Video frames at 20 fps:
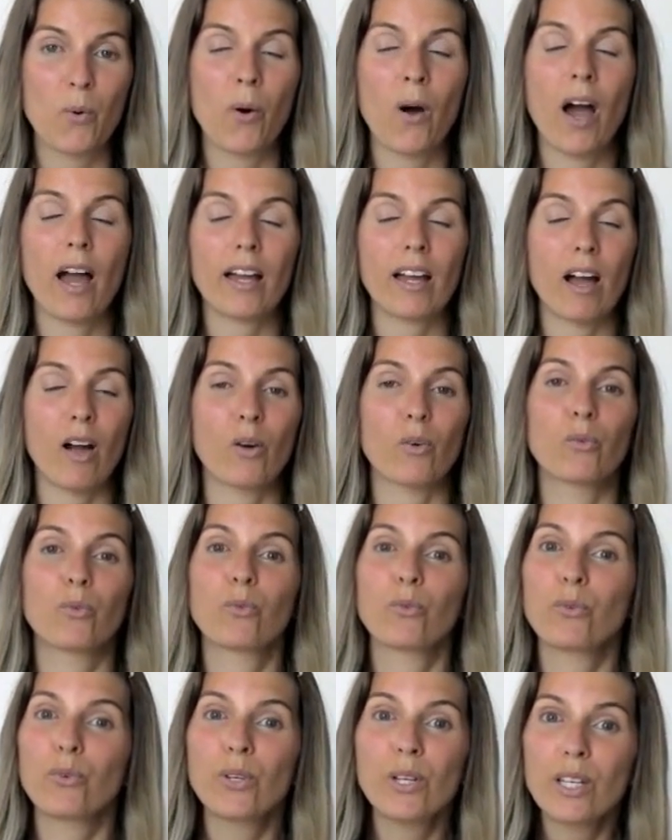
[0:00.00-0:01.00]
Well, I
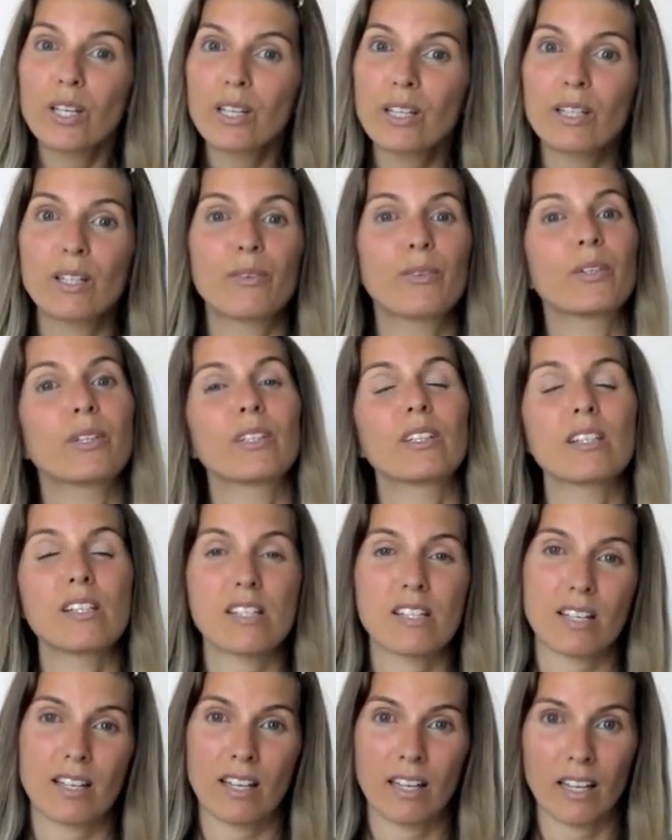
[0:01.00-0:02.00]
got really, really
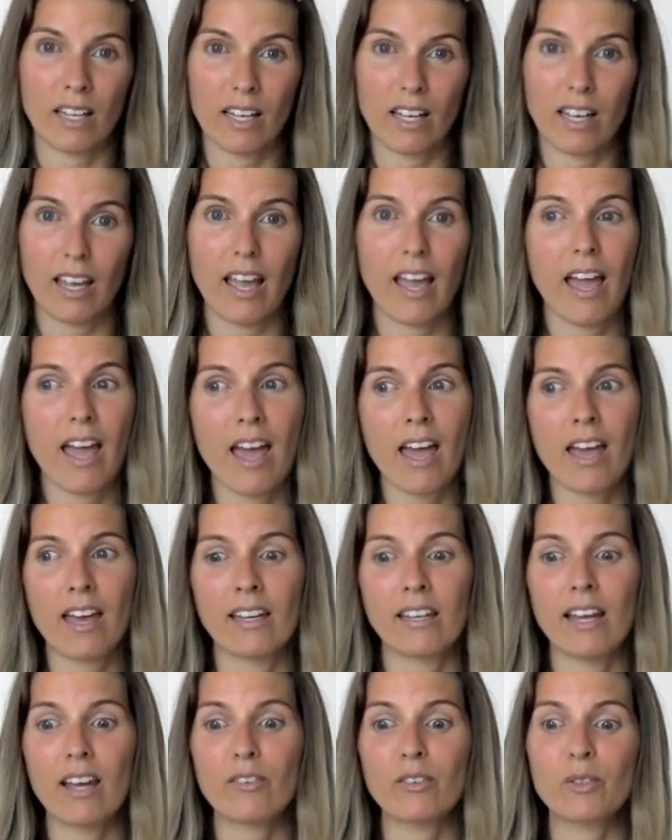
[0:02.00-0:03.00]
skinny,
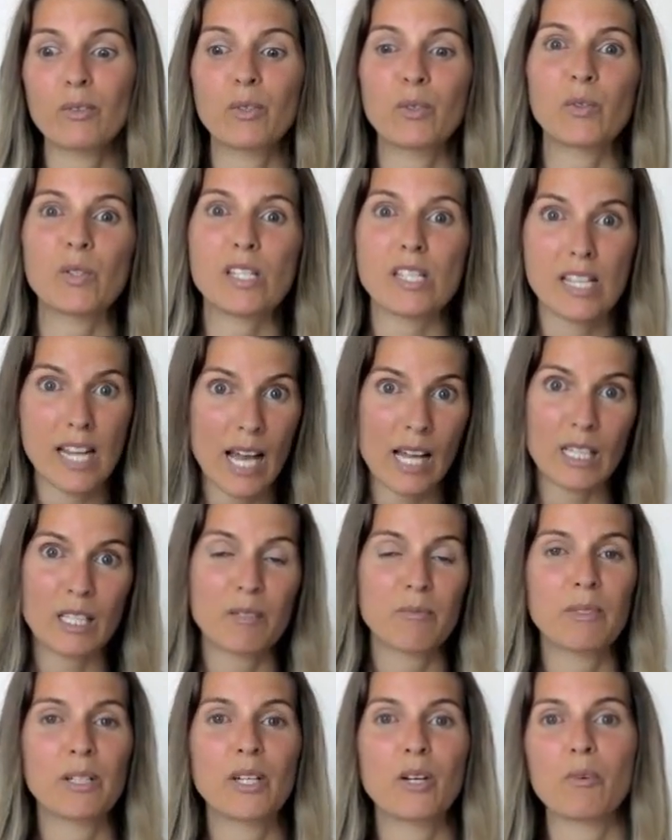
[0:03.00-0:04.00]
and everyone was
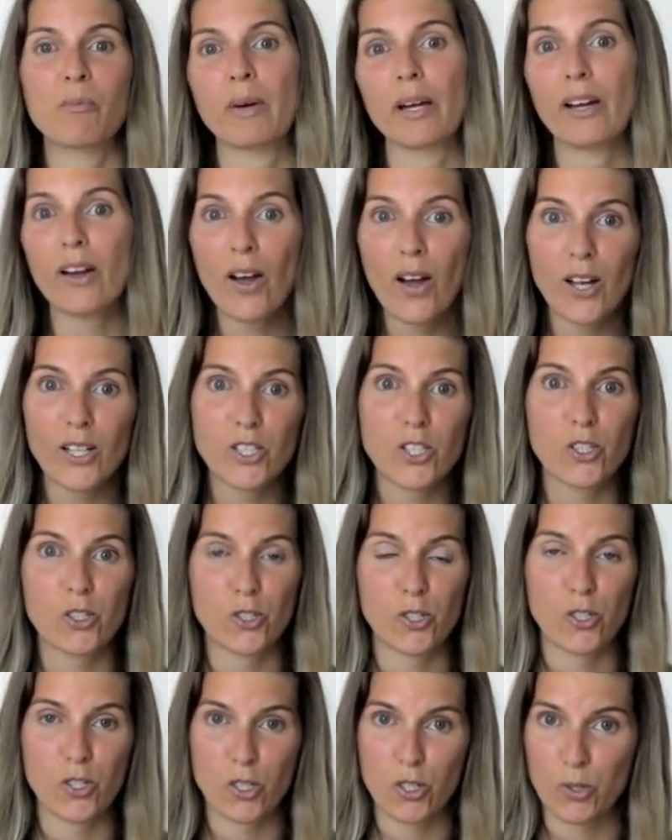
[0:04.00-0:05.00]
telling me, oh my gosh,
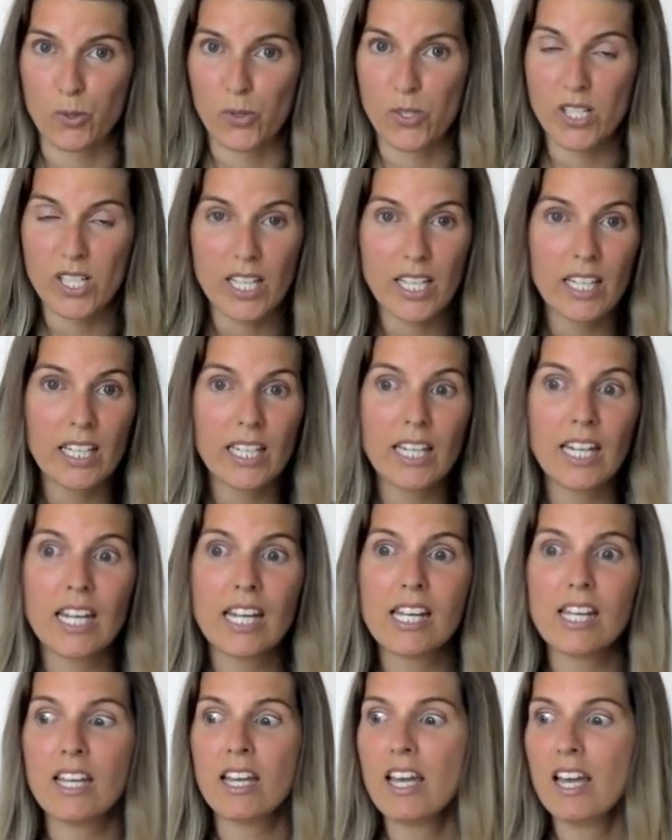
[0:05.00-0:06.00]
you're so
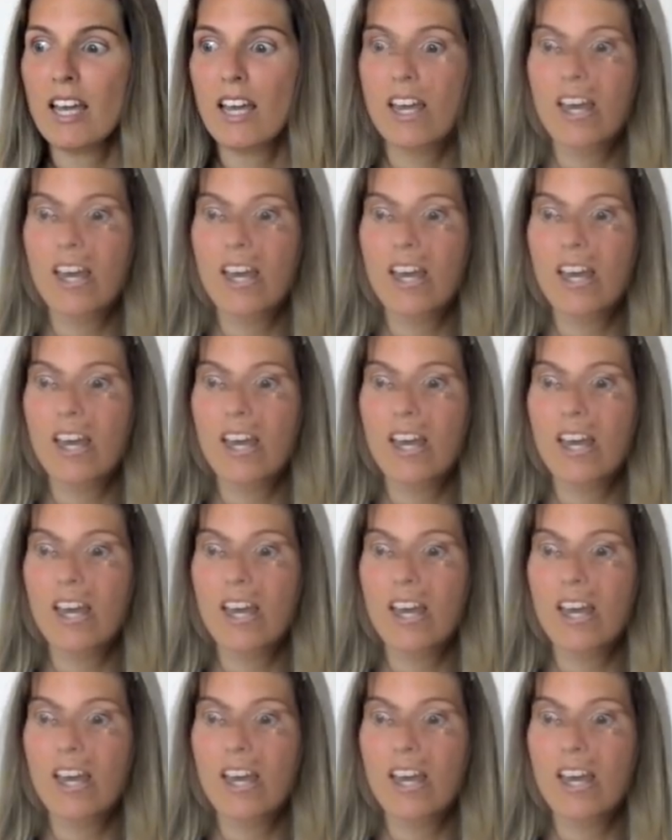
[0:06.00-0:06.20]
skinny.